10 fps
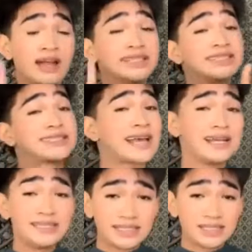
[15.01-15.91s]

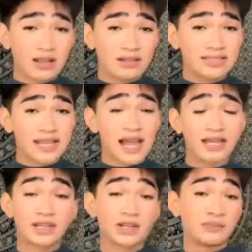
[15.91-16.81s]
Scientist on the
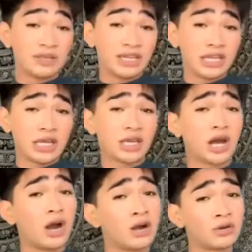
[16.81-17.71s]
side, comedian,
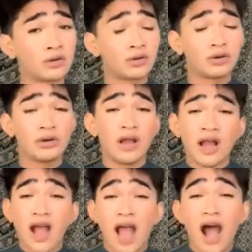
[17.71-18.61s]
uncle,
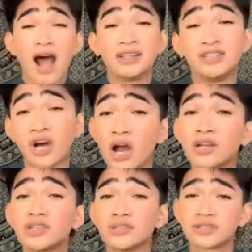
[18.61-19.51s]
a daughter
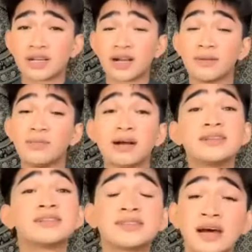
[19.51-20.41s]
to some, a
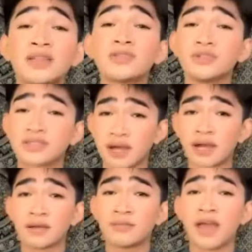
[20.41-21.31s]
son to
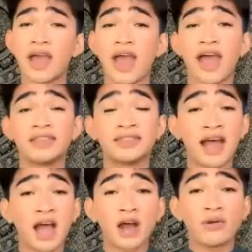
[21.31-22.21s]
some, and
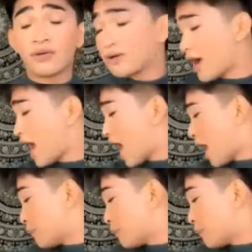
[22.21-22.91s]
now I'm